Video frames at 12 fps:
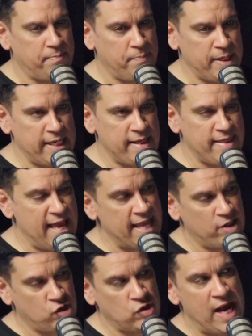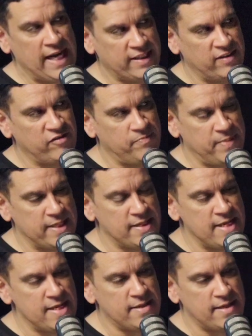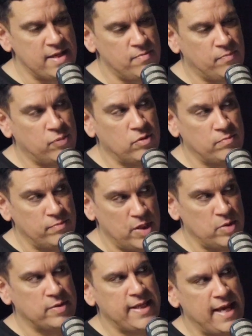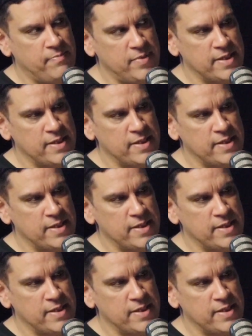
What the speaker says: be that attractive business and promote that